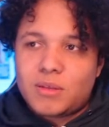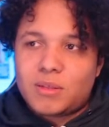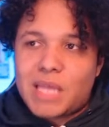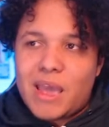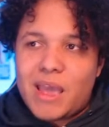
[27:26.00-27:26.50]

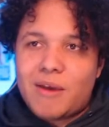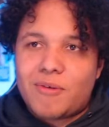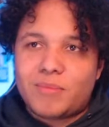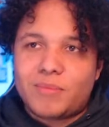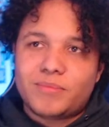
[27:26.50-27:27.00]

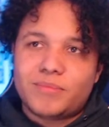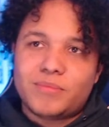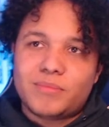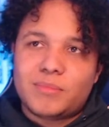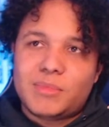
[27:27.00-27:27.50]
Damn.
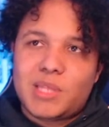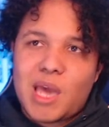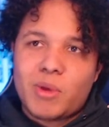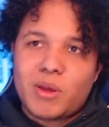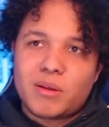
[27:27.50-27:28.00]

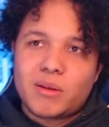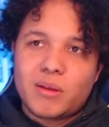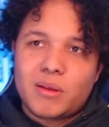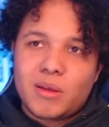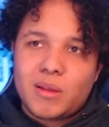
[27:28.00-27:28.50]
Damn it.
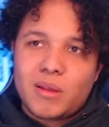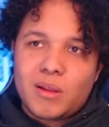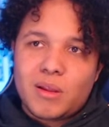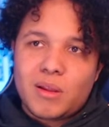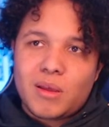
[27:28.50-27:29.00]

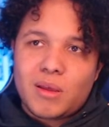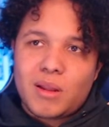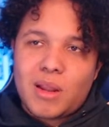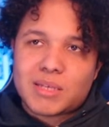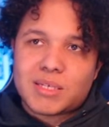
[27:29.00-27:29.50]

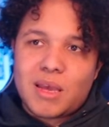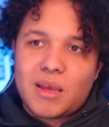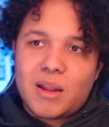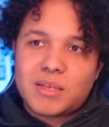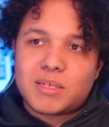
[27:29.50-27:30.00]
Let's
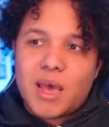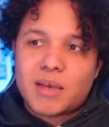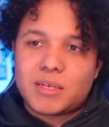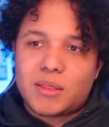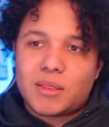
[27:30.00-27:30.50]

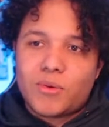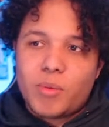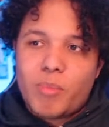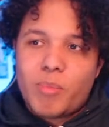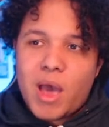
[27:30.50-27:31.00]
exit through the
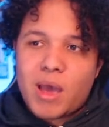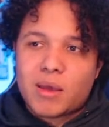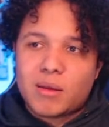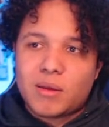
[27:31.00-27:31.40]
back.